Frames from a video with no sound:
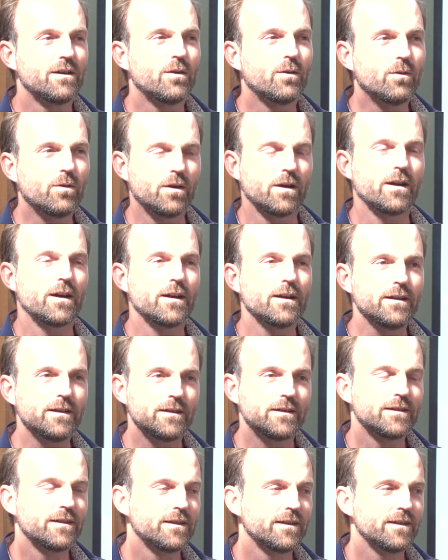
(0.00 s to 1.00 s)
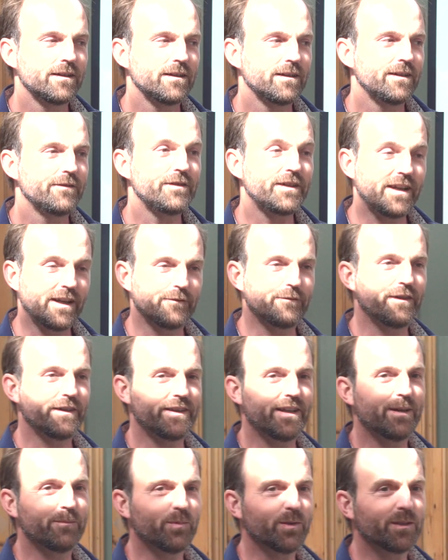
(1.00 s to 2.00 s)
Or, if you can't
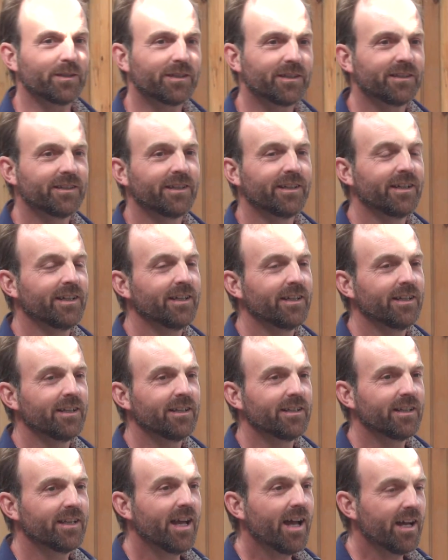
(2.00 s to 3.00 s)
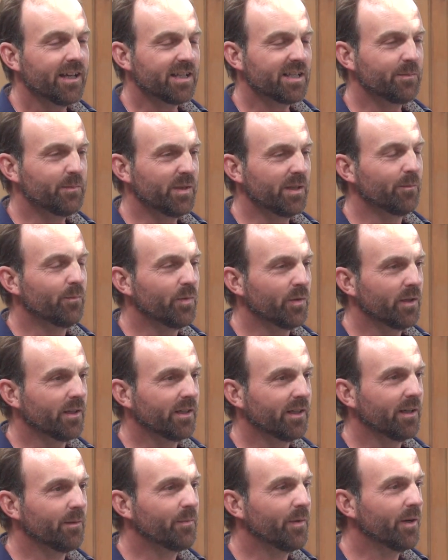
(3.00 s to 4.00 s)
find that book, it has to be a
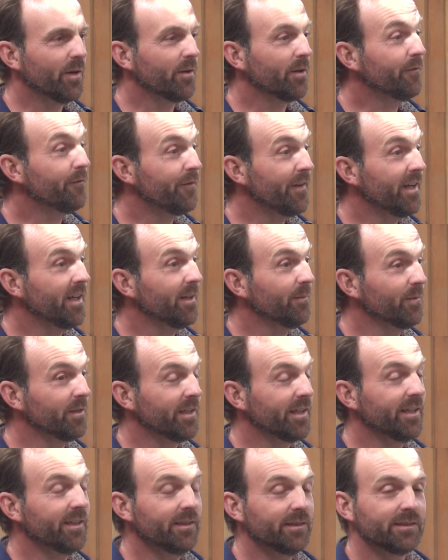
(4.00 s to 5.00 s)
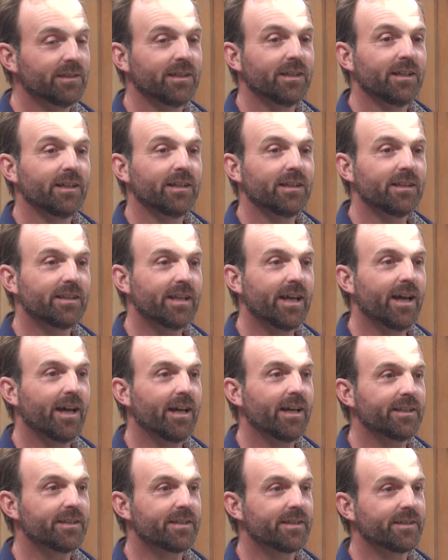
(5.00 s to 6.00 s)
book about a family
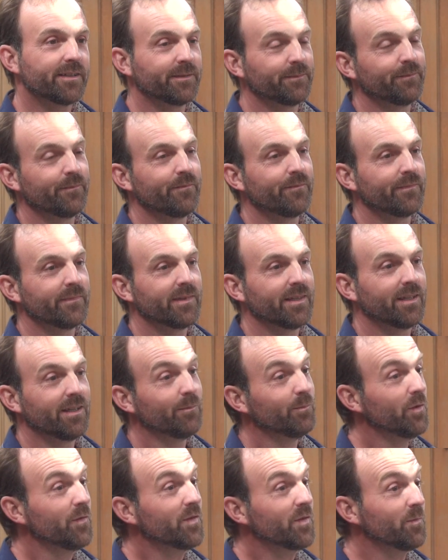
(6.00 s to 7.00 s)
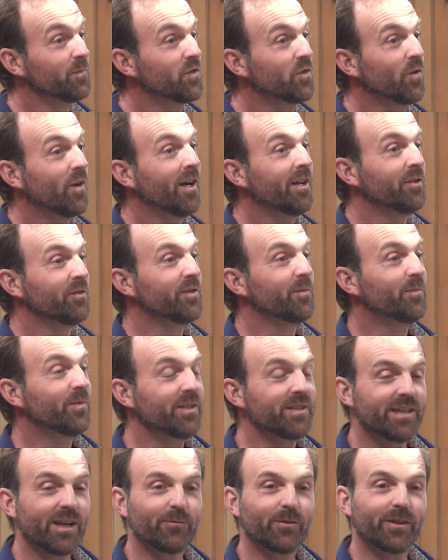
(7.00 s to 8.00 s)
that moves from Toronto to
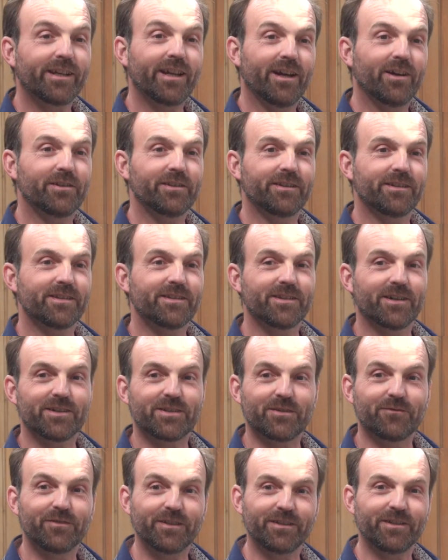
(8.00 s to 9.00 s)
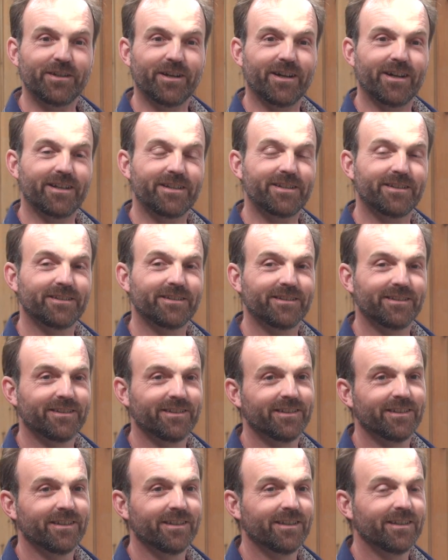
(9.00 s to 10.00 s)
Prince Edward County and starts a vineyard.
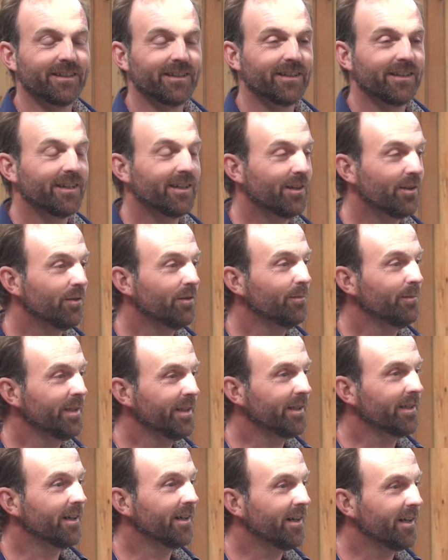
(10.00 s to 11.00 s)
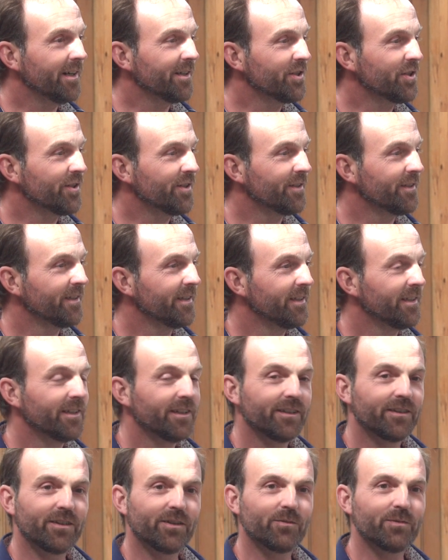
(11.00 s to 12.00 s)
And oh my gosh,
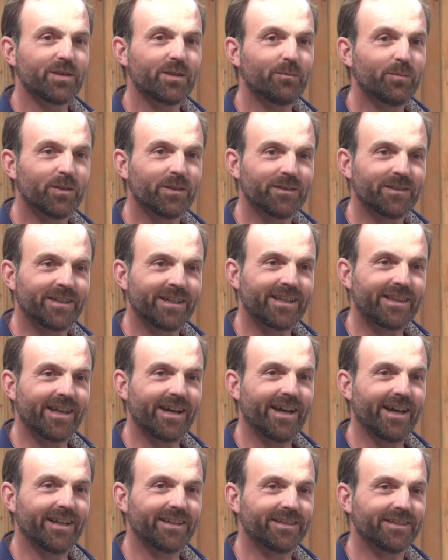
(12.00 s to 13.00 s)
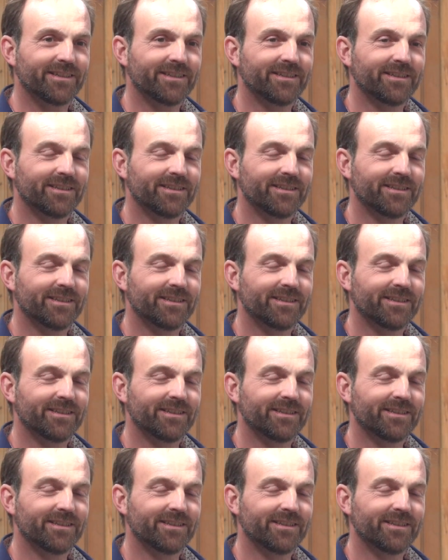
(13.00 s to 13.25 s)
there was a book like that.